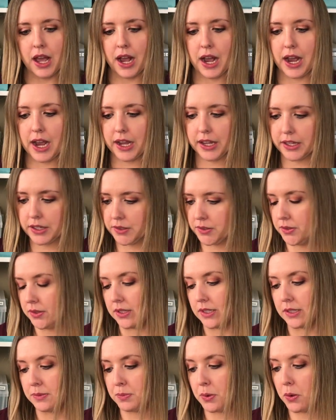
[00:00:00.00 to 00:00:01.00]
I use
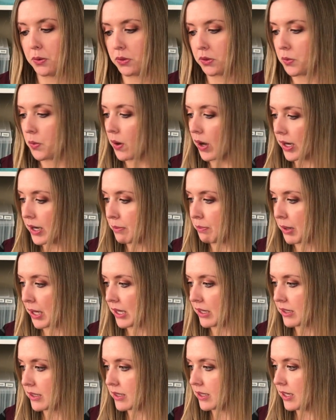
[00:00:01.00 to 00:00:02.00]
these both quite a
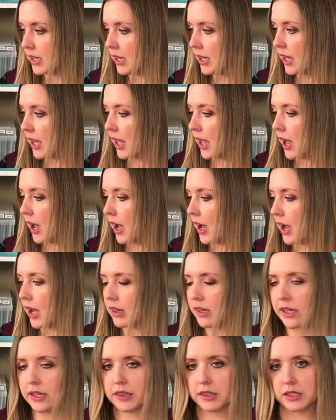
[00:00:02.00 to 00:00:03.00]
bit. I
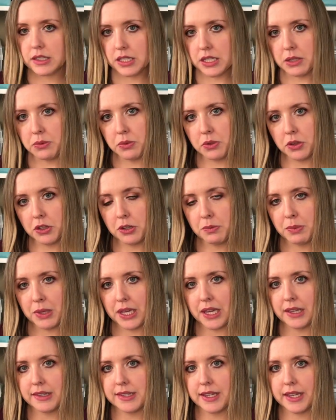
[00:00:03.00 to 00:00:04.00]
like the T ruler
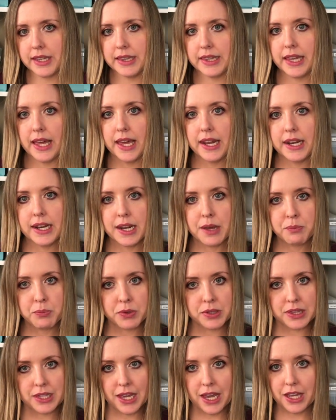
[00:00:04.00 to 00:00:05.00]
because I can line it up
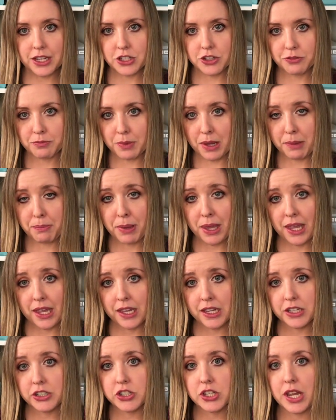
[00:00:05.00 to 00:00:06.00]
with the edge of my
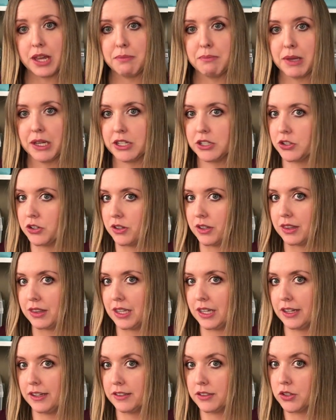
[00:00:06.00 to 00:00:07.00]
page and make sure that
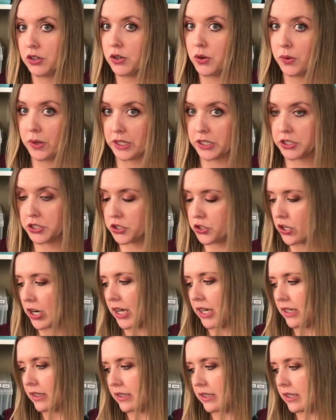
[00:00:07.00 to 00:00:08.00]
things are going
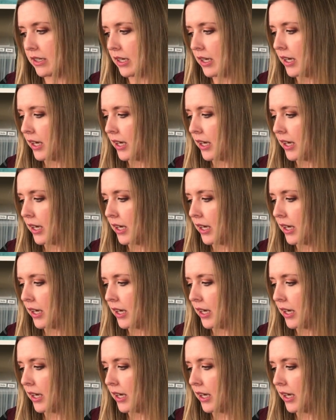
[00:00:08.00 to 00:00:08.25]
straight.